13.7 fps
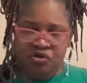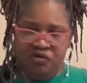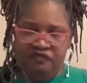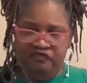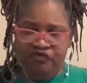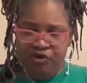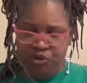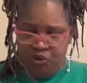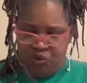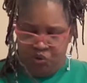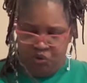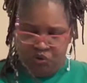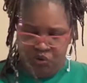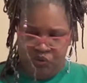
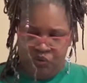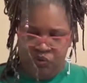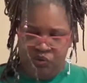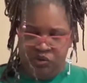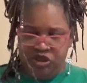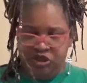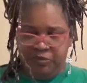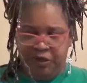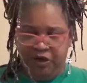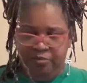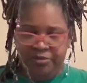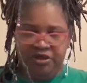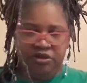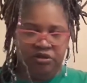voodoo spell
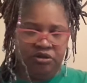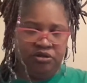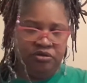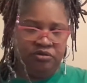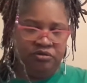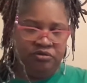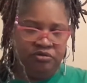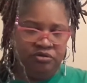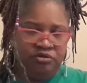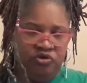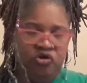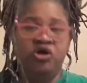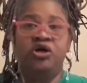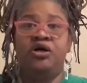book
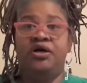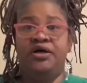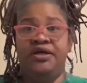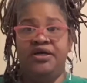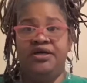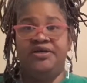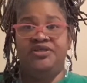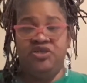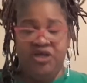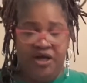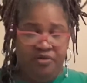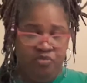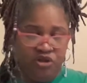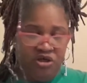again
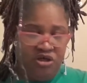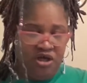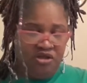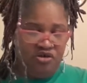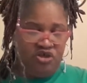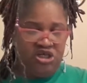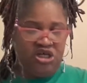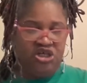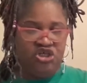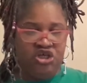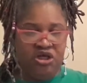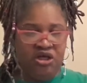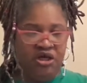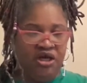today with another
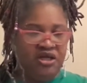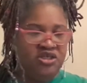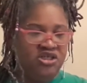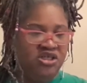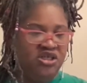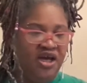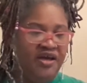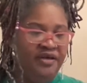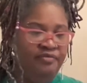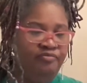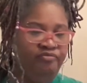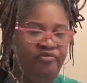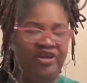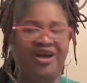teaching. And today
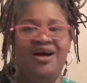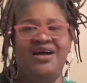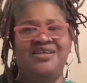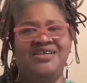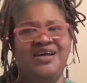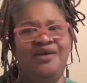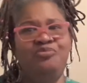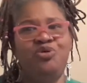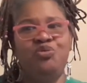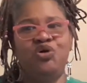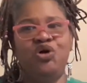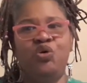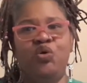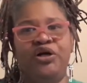I had said we were
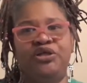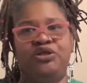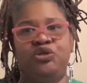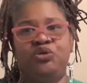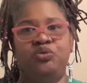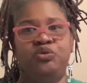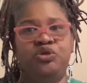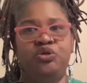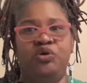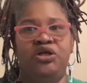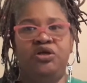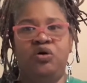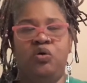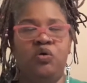going to do
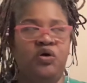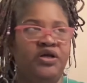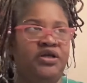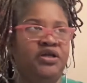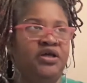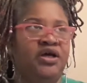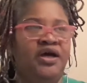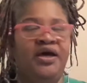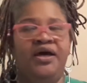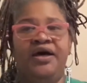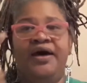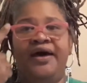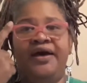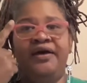it on
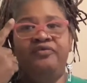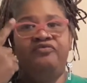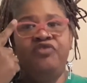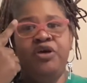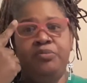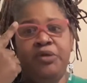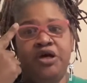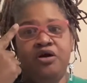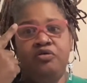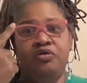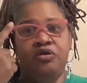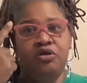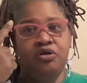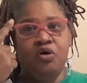a
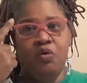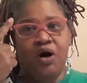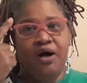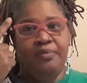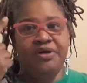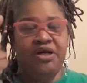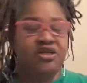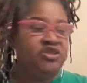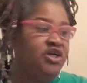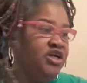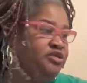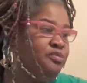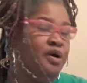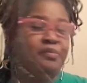female loa, but I
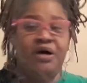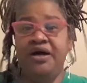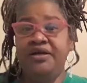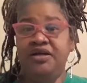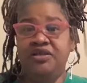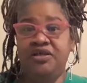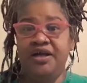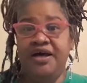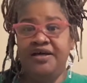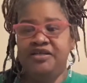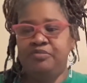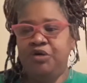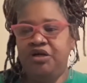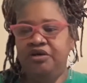changed my mind at the
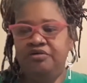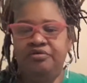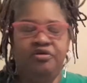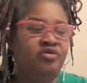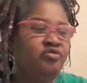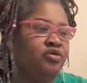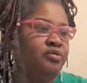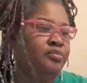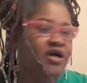last minute. Glasses